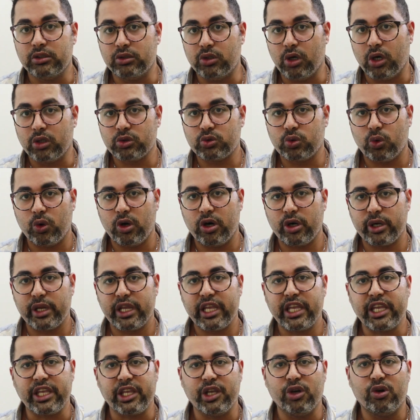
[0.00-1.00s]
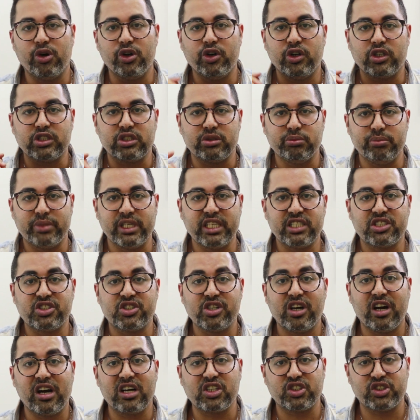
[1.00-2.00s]
Don't worry, you will not be
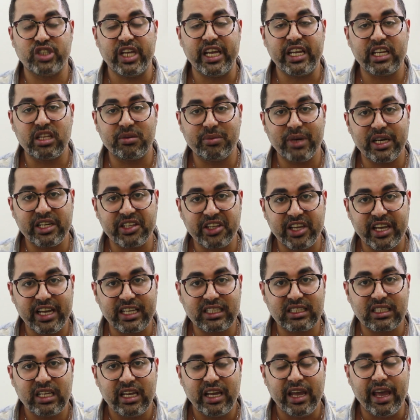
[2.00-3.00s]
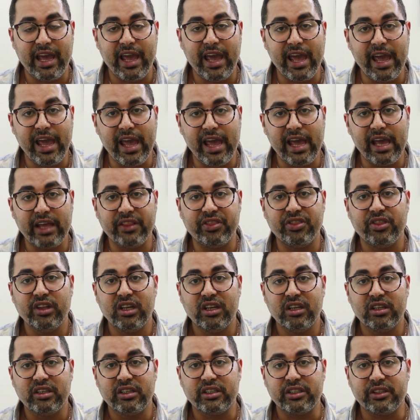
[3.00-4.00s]
charged any money yet
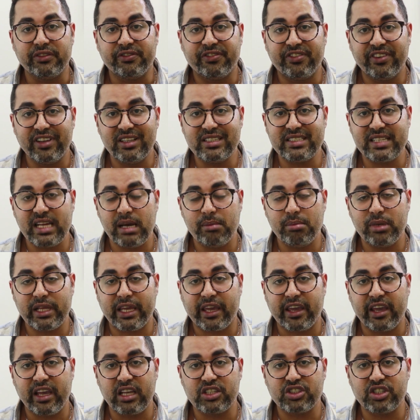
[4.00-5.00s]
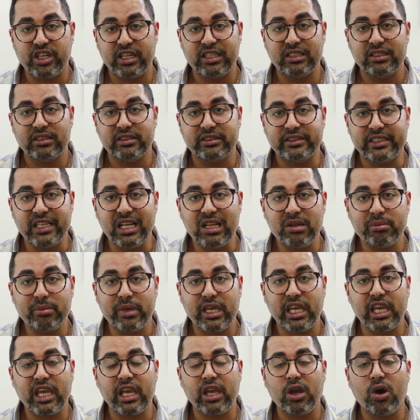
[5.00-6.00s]
and fill the application, tell
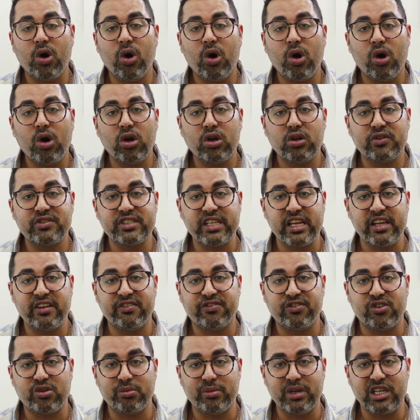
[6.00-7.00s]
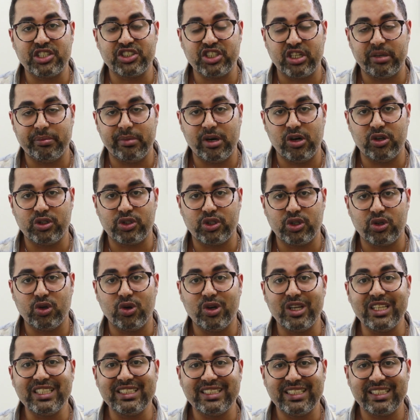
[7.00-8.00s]
me all of the information about
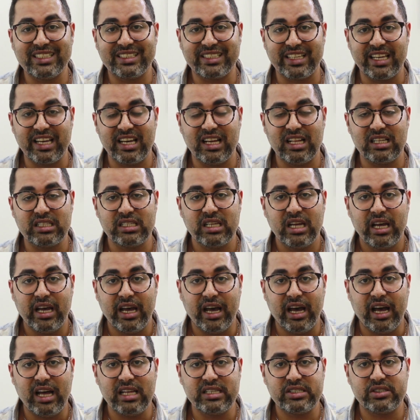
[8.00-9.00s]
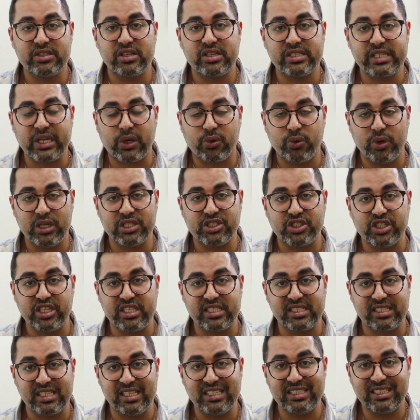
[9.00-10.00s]
you in details, answer the
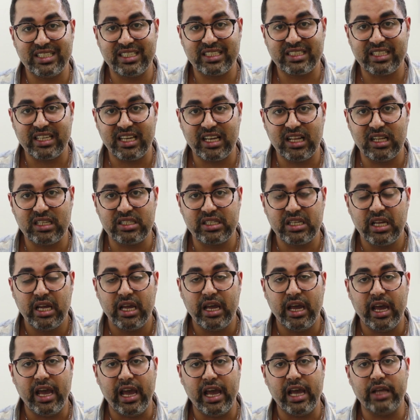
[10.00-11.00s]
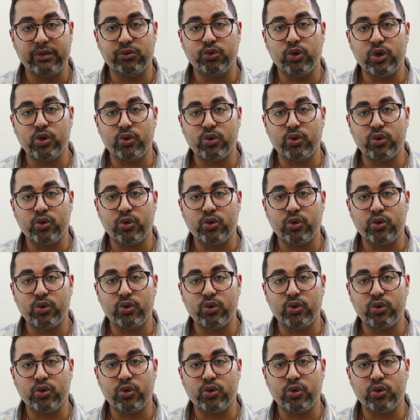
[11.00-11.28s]
questions in details, and